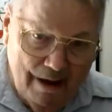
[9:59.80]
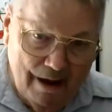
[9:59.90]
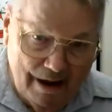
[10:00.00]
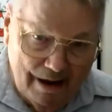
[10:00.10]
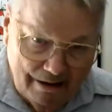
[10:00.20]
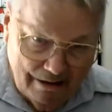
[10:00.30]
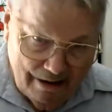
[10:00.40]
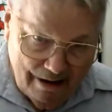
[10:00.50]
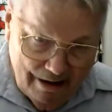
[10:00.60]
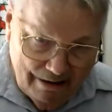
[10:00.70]
And
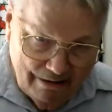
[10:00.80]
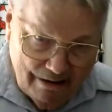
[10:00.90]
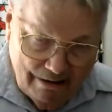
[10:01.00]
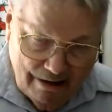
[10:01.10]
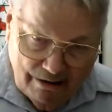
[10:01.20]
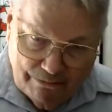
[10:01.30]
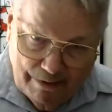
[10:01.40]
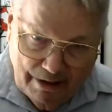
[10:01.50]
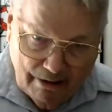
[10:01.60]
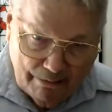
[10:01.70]
these
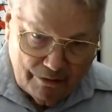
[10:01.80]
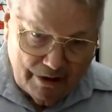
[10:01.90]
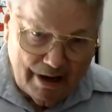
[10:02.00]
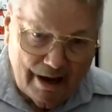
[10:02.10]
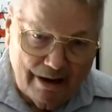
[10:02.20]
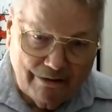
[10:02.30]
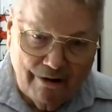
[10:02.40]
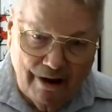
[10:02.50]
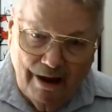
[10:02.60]
meetups she has,